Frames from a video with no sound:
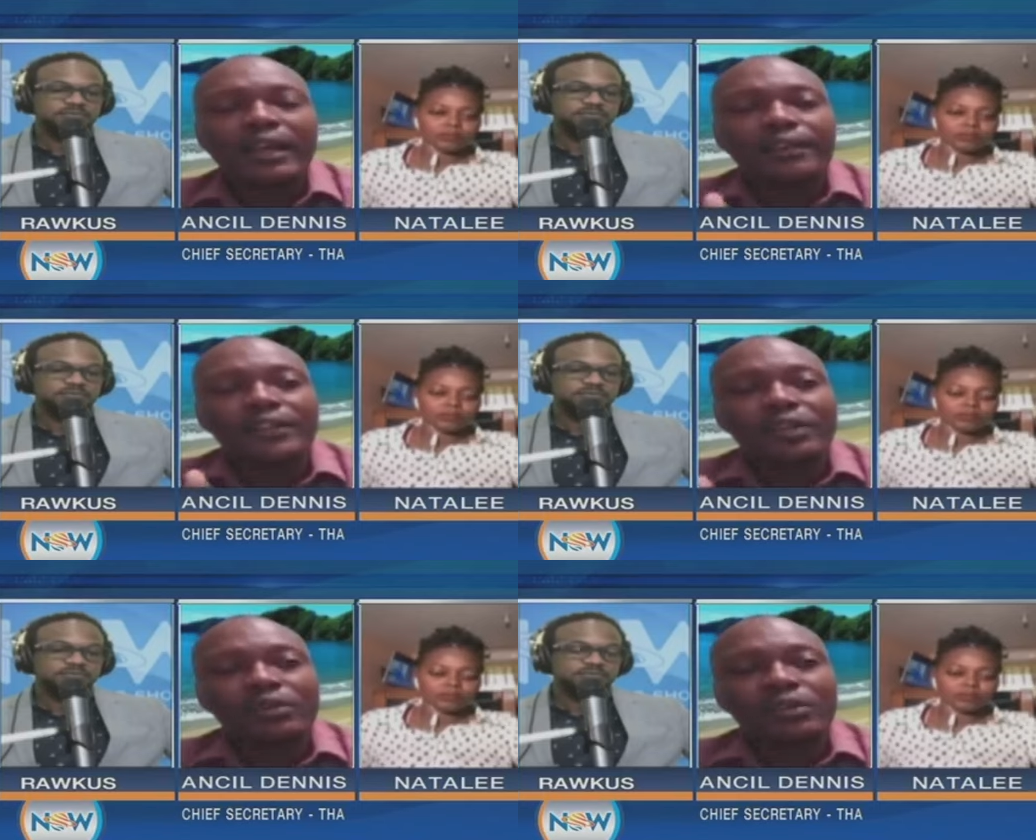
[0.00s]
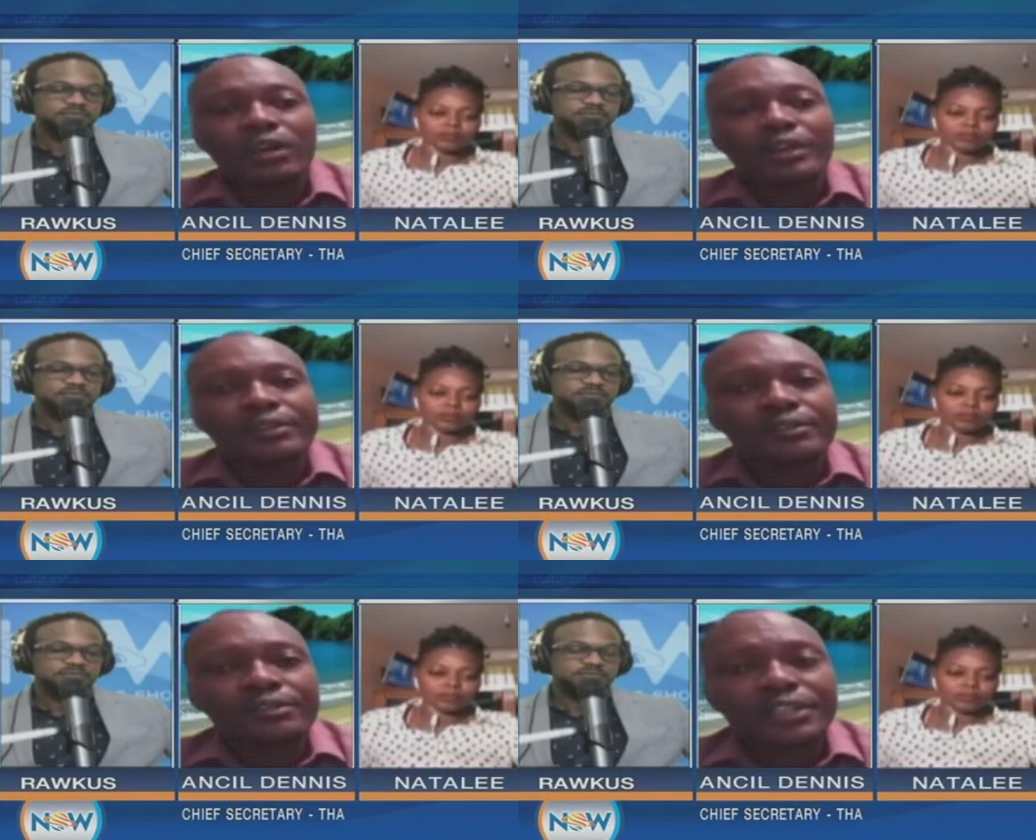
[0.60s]
Speaker 1: They were
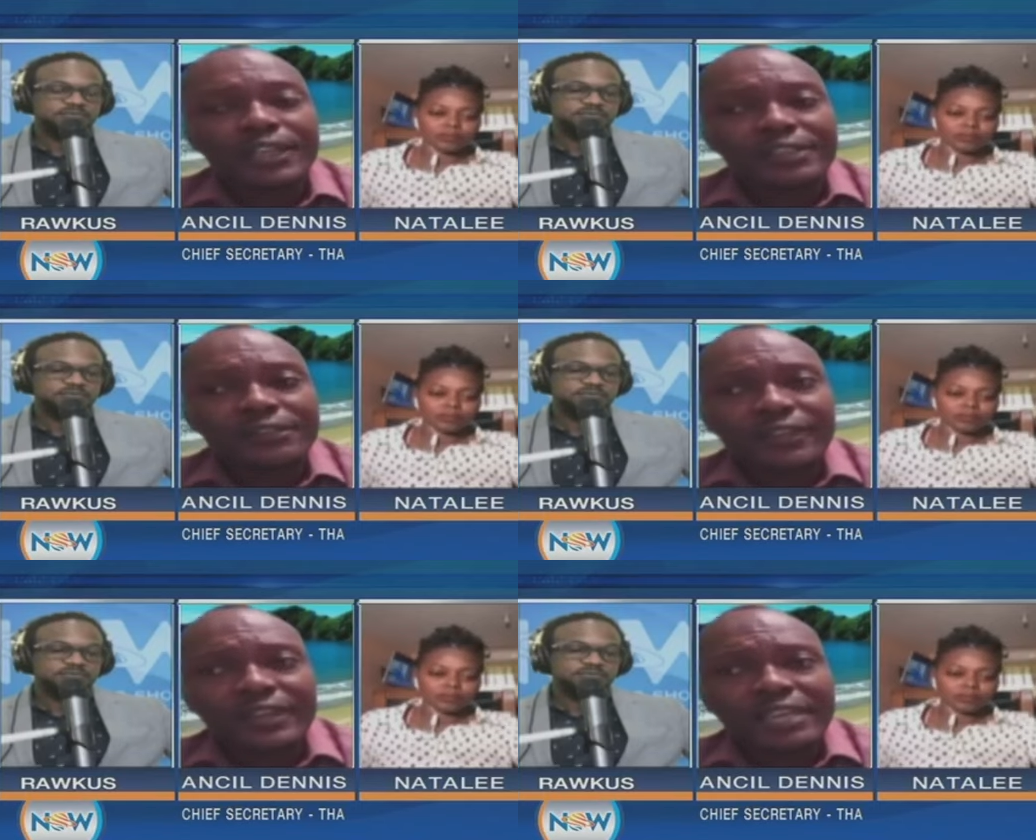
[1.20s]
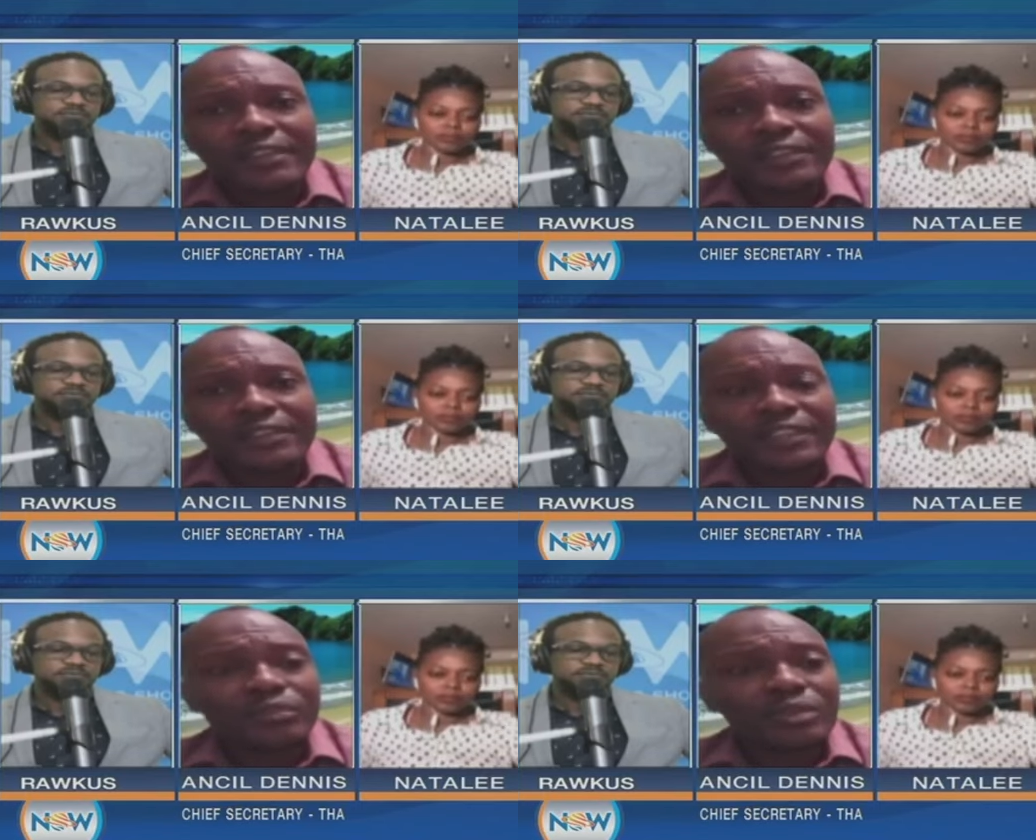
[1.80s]
on Channel 5. I
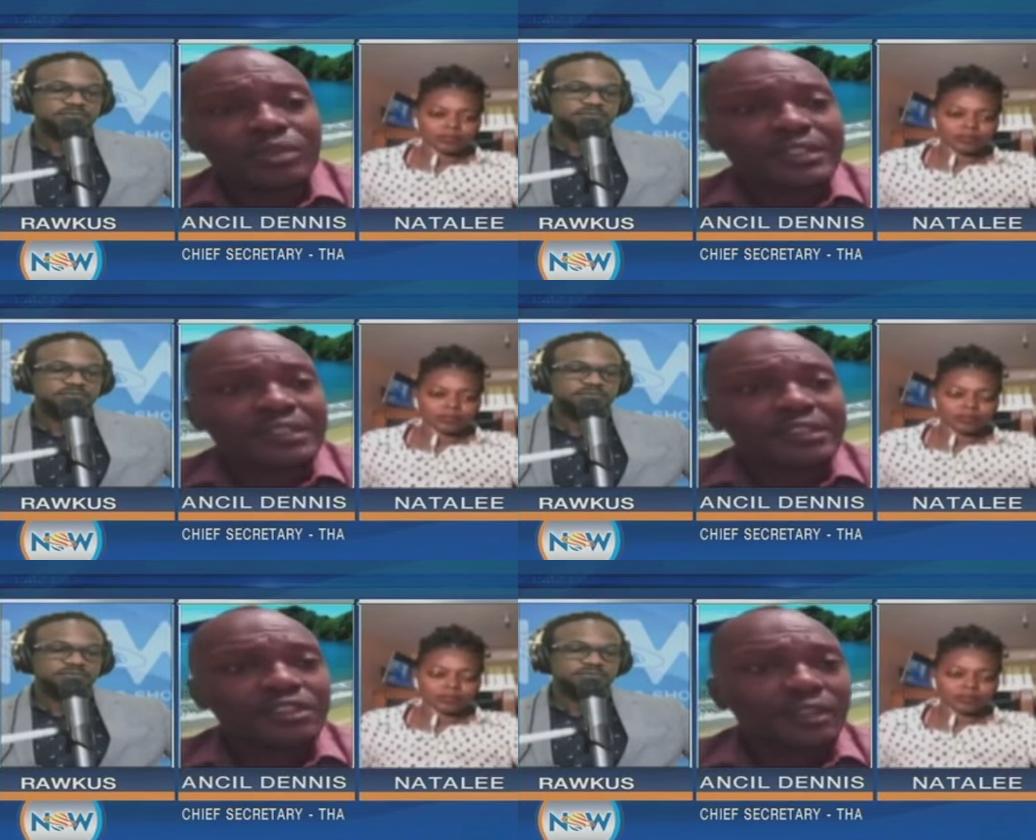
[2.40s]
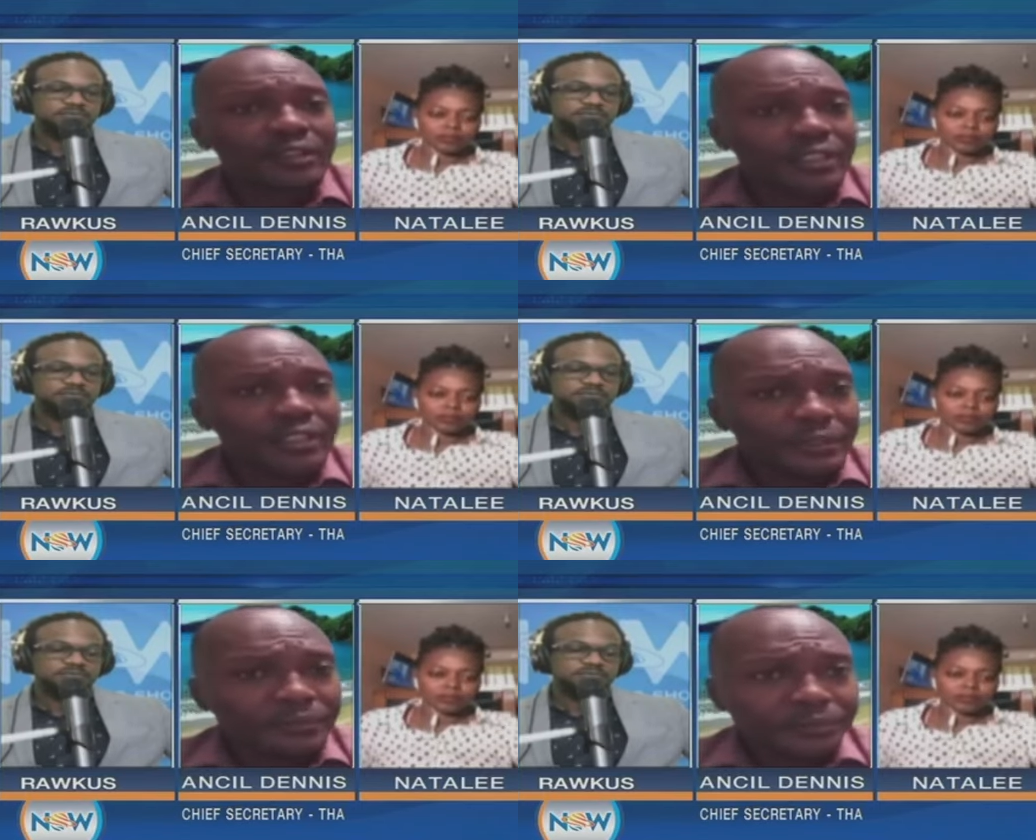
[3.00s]
think it was the Sunday